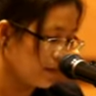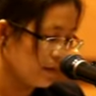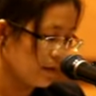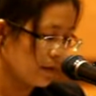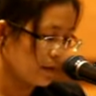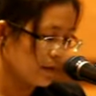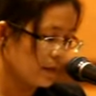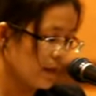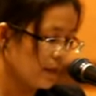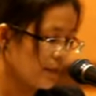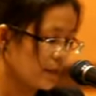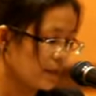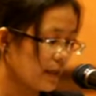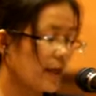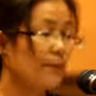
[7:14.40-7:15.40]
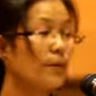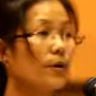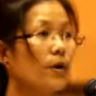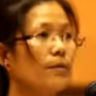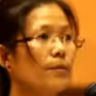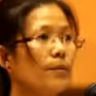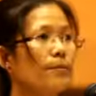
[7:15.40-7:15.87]
Article
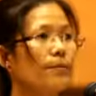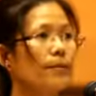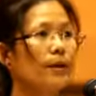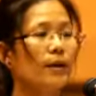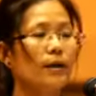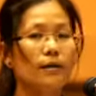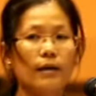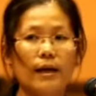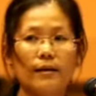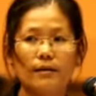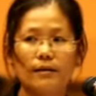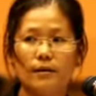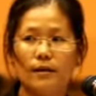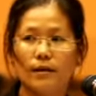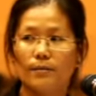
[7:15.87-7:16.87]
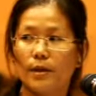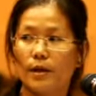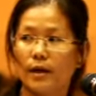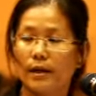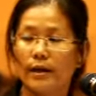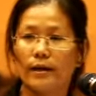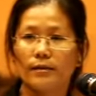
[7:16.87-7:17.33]
104 and
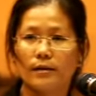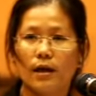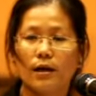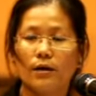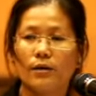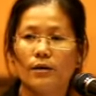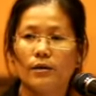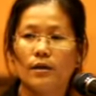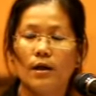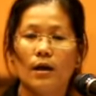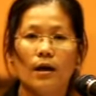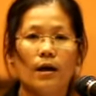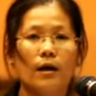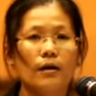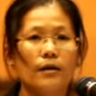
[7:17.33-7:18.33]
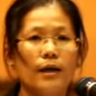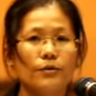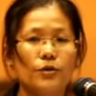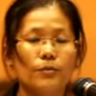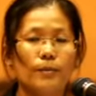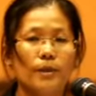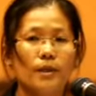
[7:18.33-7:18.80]
107 mentioned
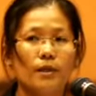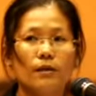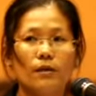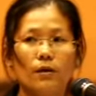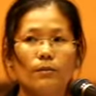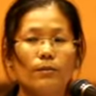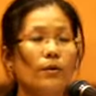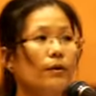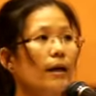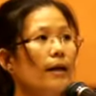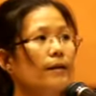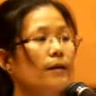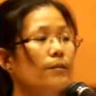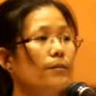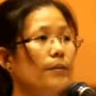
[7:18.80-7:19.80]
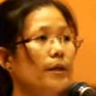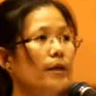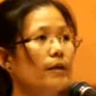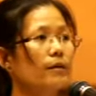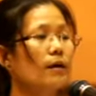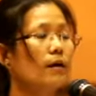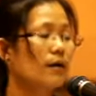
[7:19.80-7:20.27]
by
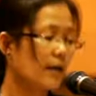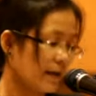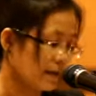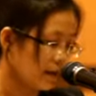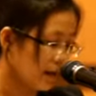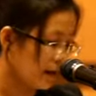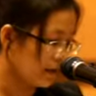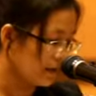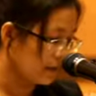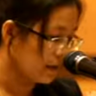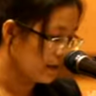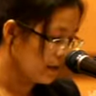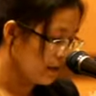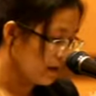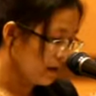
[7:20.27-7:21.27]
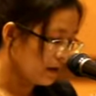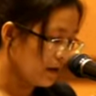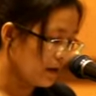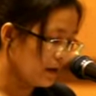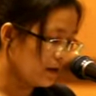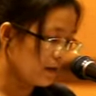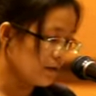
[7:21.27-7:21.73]
expert Mr. Bora later.
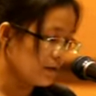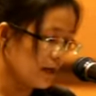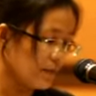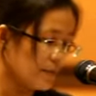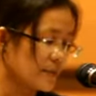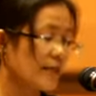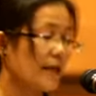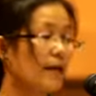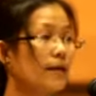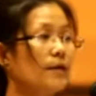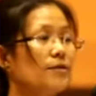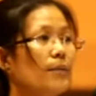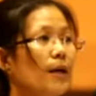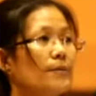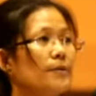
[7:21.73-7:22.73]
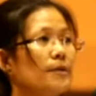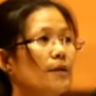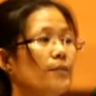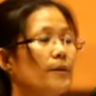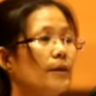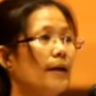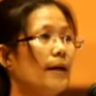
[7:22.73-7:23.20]
In
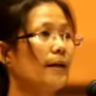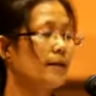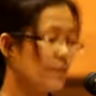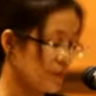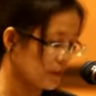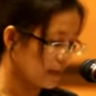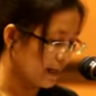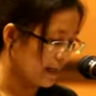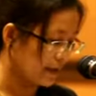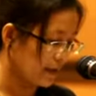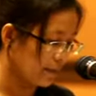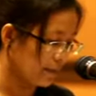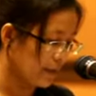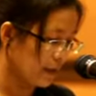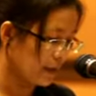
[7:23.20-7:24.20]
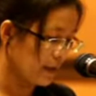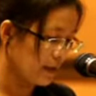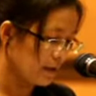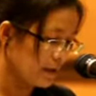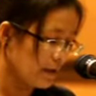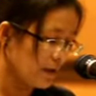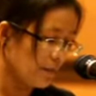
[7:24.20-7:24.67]
the 2
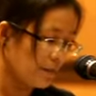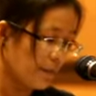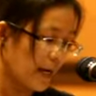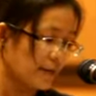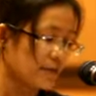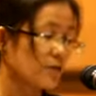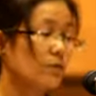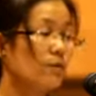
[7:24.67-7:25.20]
articles,